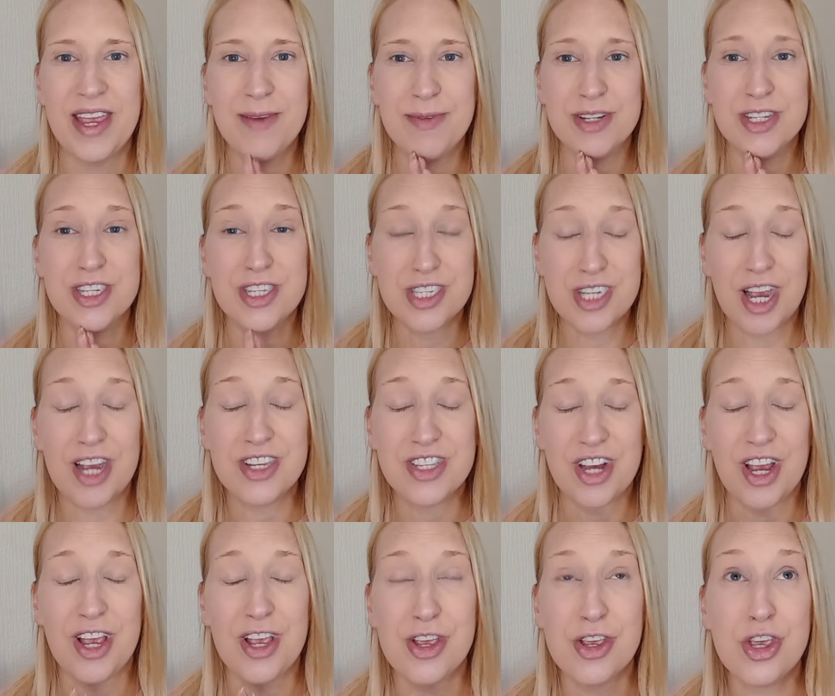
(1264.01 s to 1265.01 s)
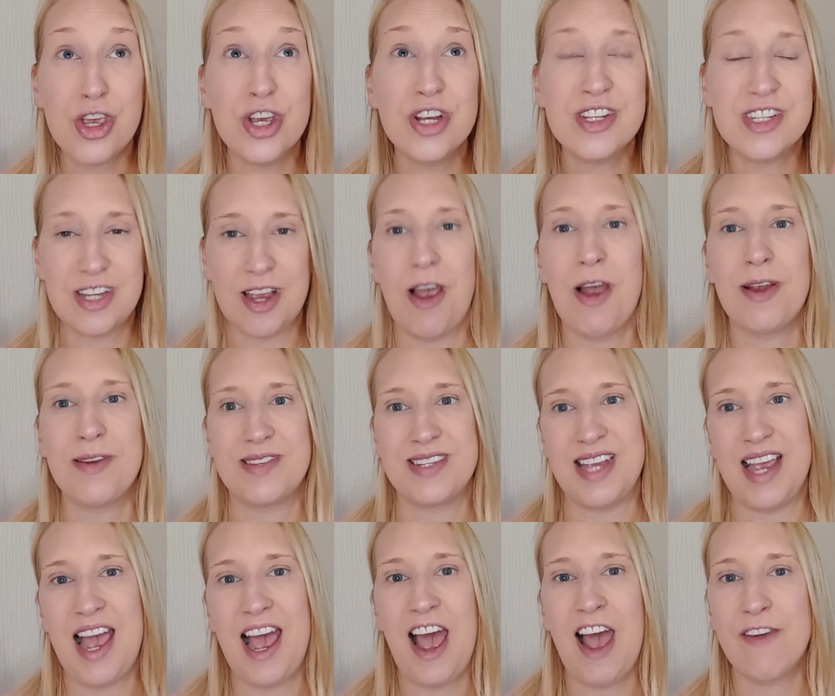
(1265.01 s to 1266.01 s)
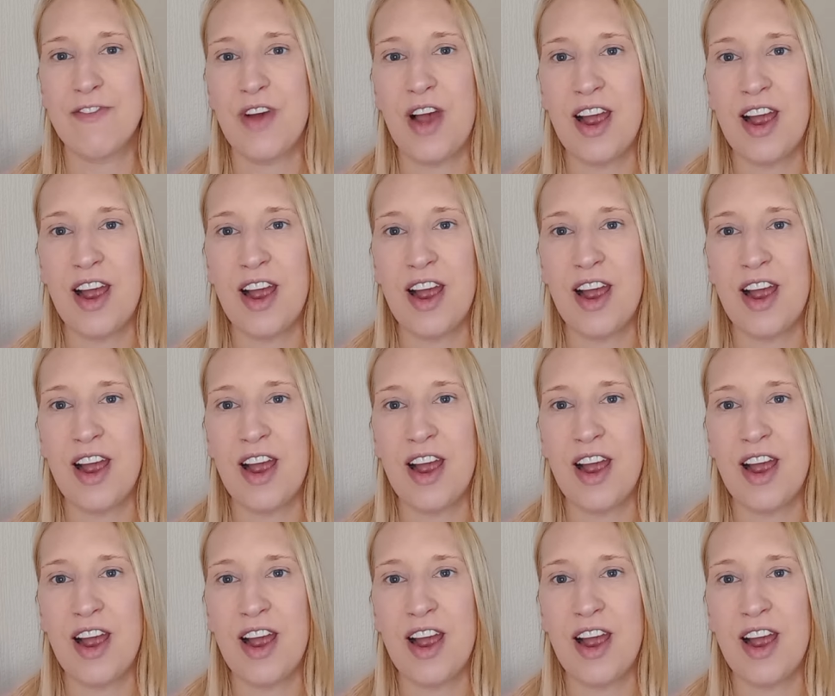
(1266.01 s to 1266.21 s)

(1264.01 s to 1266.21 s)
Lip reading: It was such a good time to have.